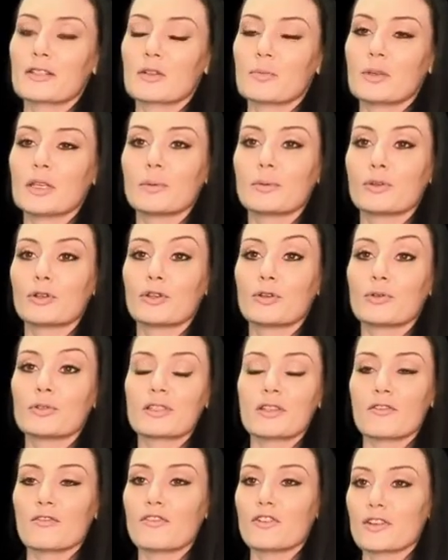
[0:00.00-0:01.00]
to people who was
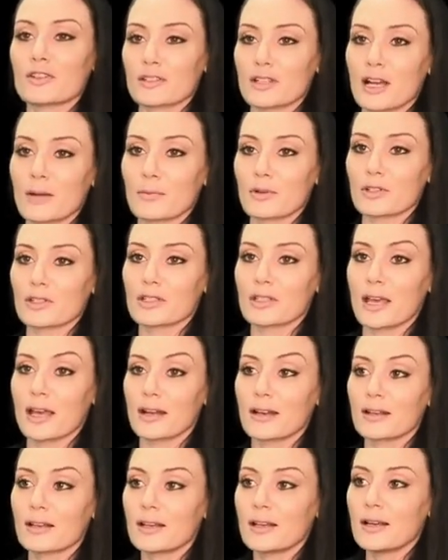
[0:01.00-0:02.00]
their first time on set.